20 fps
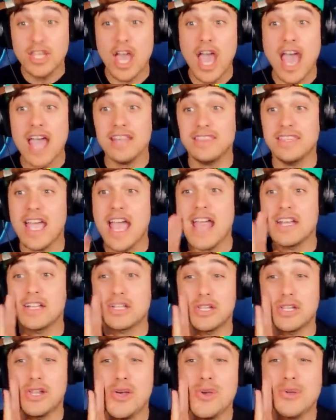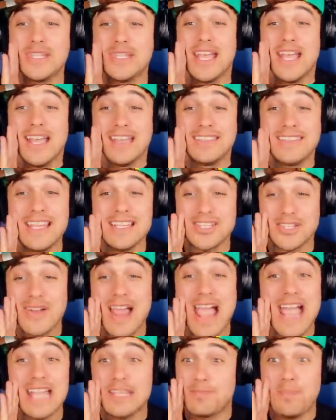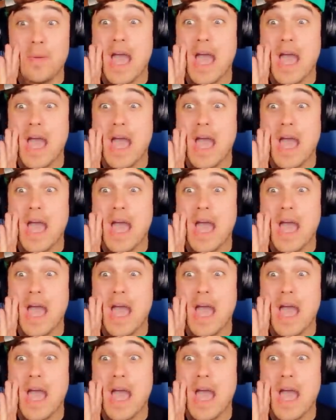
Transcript: You're done, Clute! That's right,